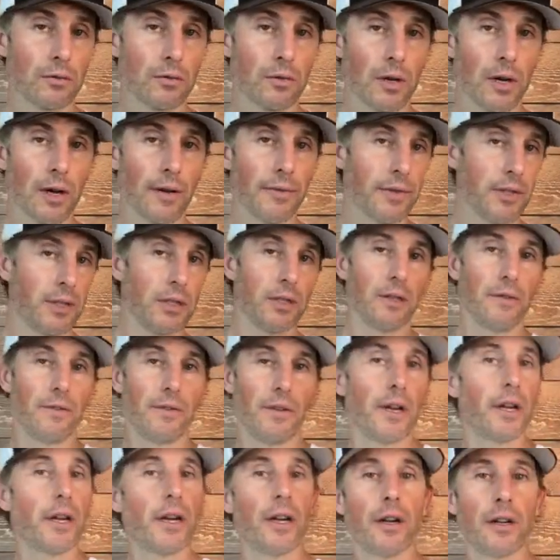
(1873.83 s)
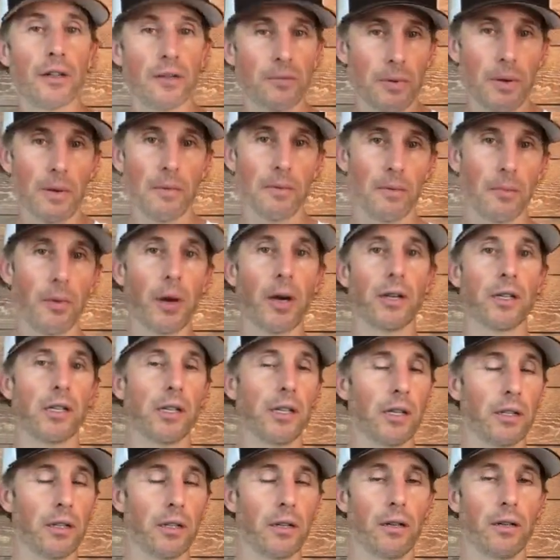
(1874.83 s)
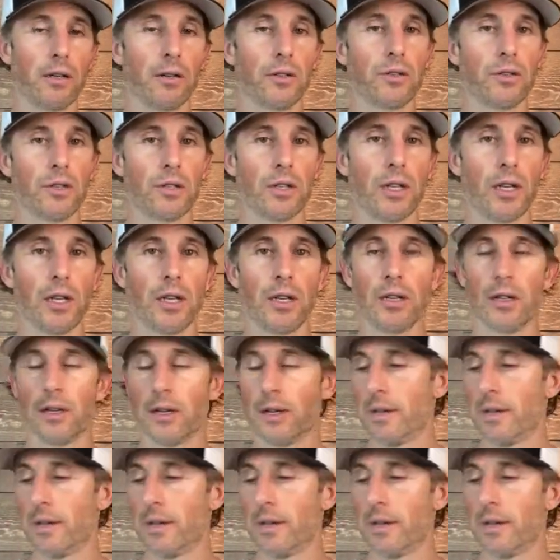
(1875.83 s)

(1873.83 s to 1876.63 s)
Obviously, if you're here, it's probably bartending that you're interested in.